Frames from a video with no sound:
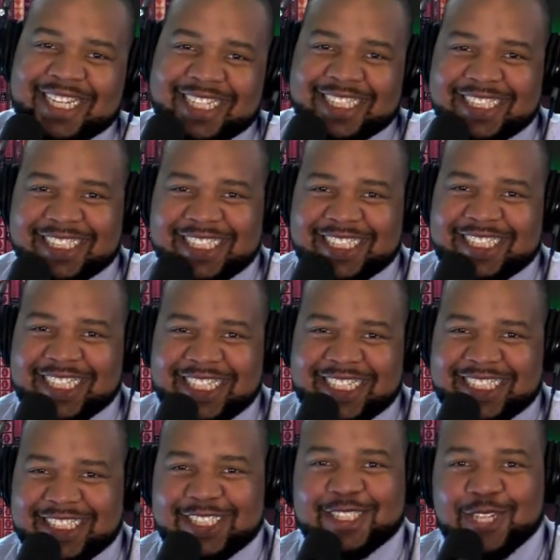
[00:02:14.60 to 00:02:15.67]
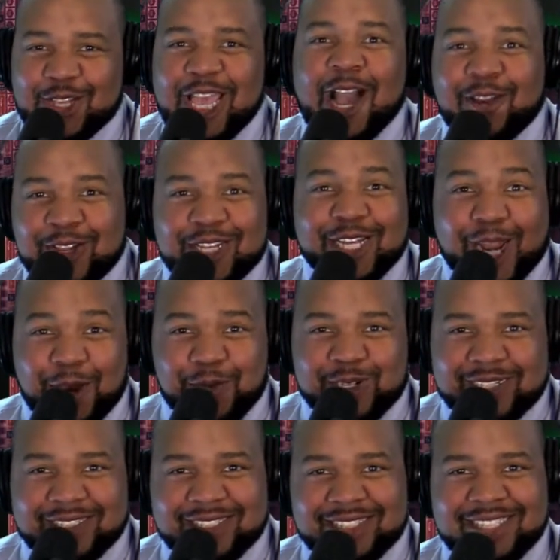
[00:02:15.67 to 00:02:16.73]
just to show you how good I
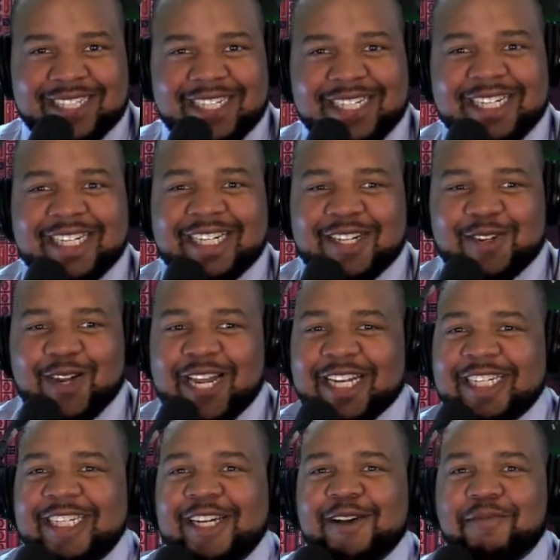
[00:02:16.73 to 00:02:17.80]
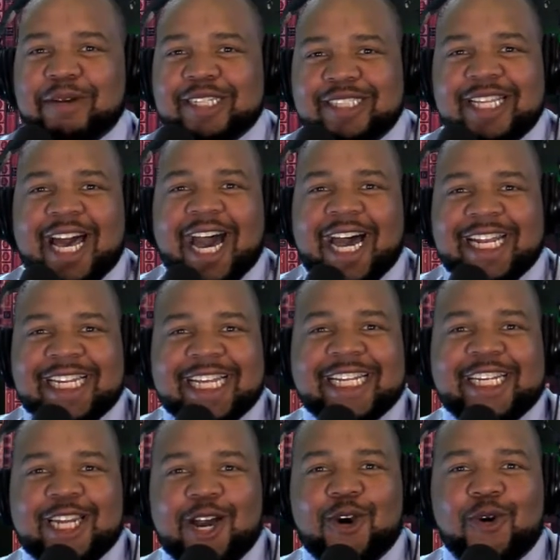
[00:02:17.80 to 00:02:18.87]
was, right? But I didn't
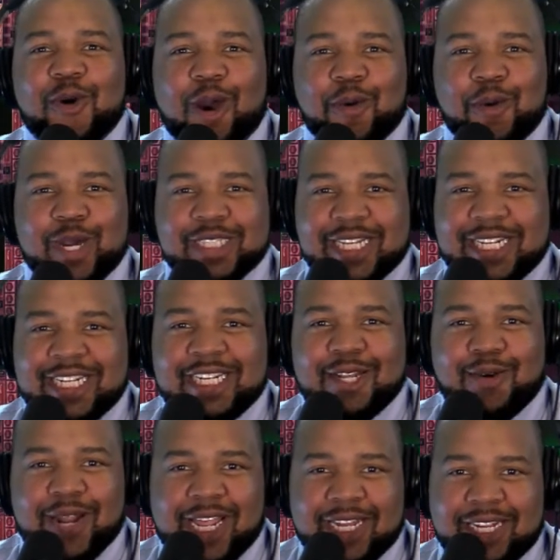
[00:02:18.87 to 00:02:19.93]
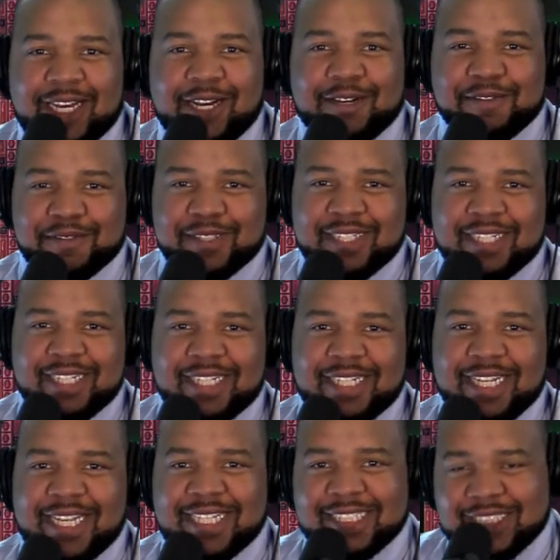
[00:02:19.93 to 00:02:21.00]
know who I was. I didn't know what I loved
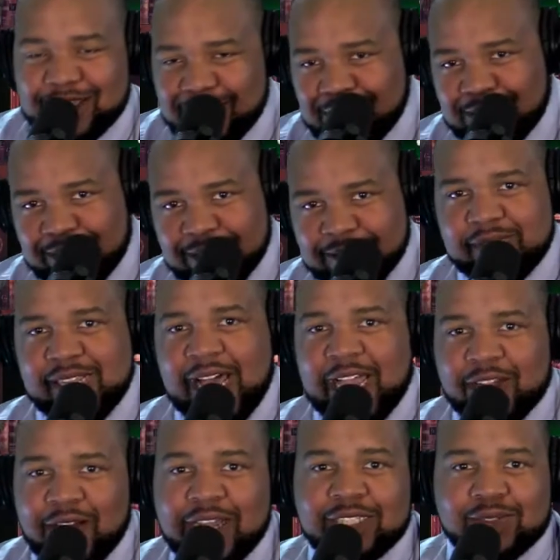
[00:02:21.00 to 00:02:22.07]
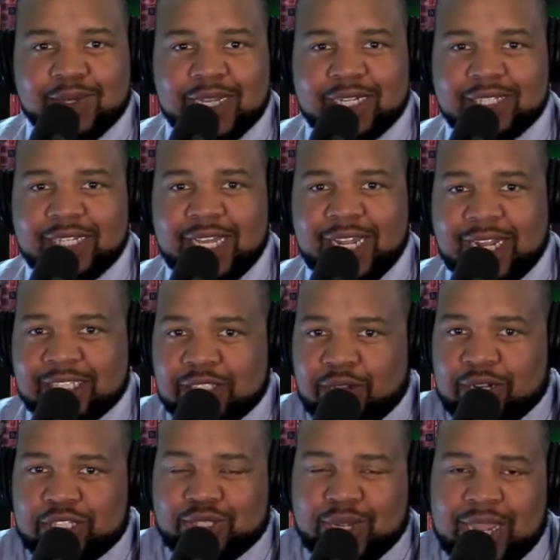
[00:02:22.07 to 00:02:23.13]
until I graduated and I
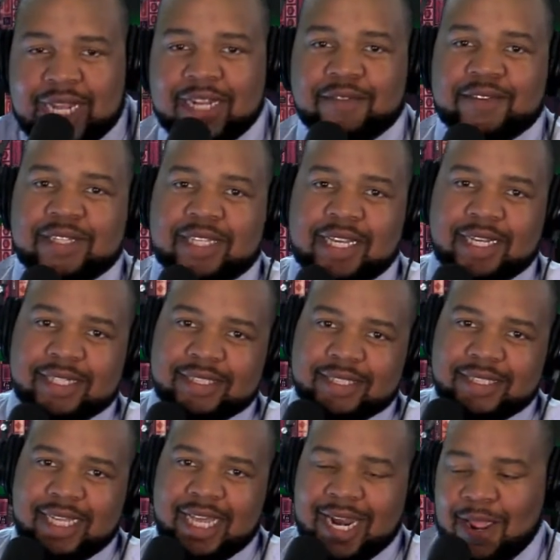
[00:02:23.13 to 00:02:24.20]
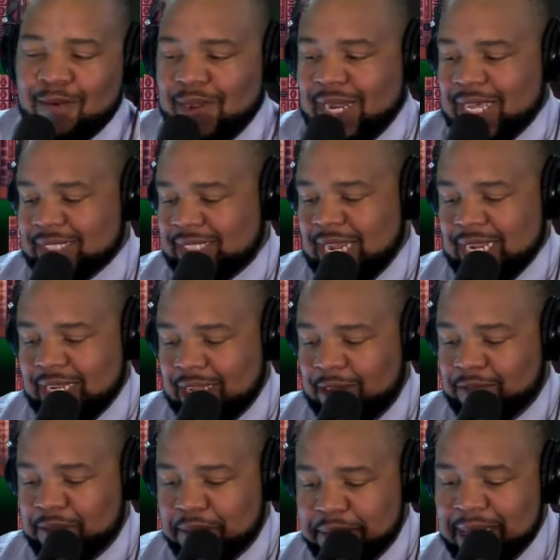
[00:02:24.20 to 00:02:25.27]
started trying different things. And I realized that I
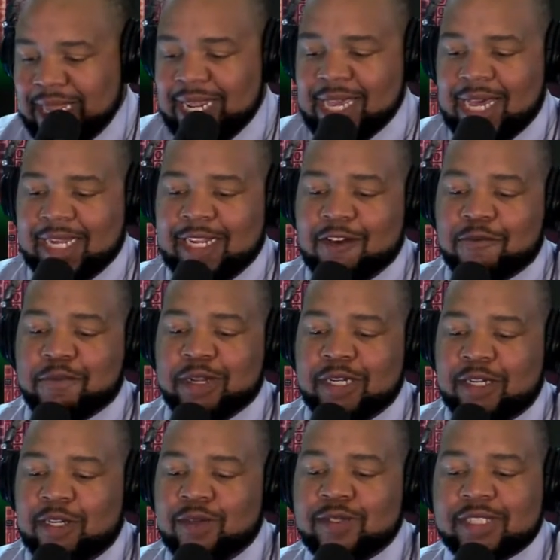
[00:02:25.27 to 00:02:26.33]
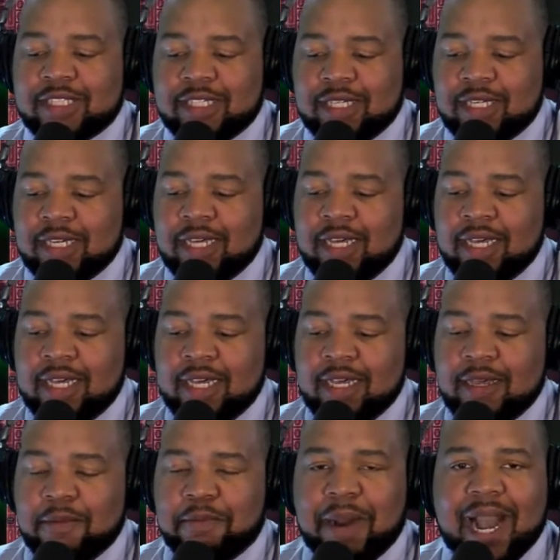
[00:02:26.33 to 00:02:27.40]
love media. I love producing
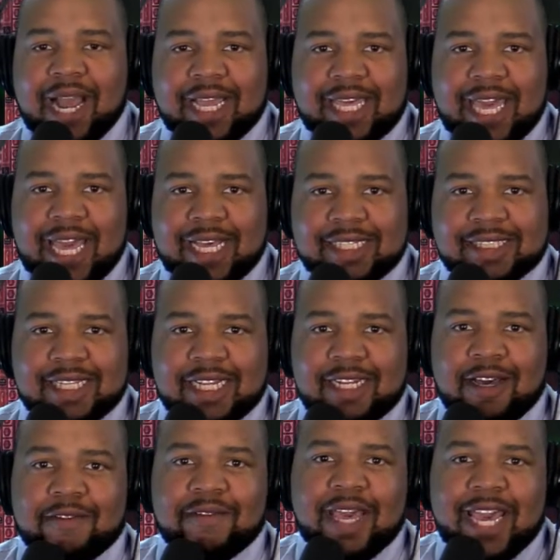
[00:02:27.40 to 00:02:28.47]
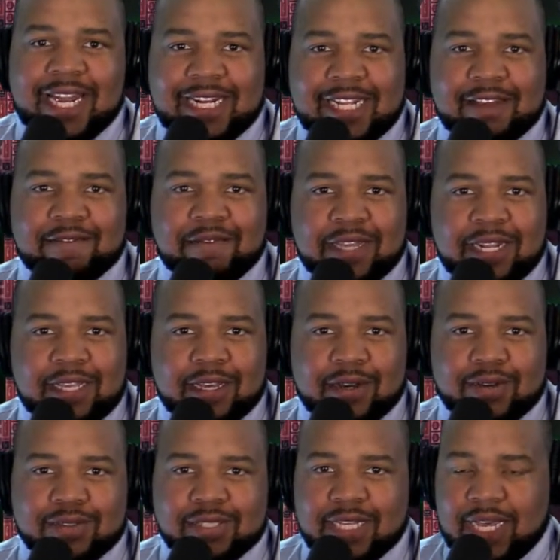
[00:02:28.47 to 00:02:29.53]
podcasts. I love editing
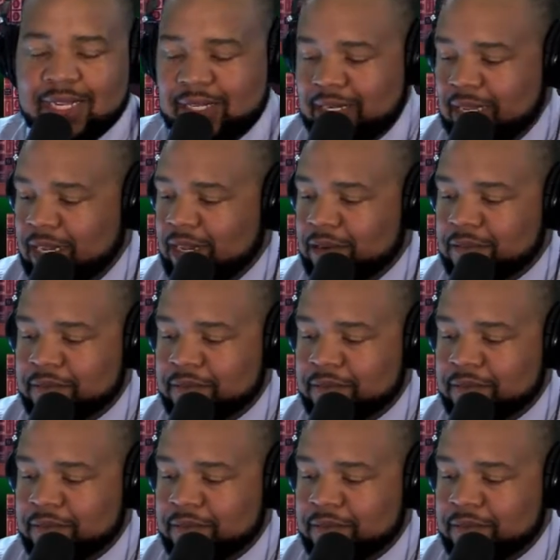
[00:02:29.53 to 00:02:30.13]
videos. I love,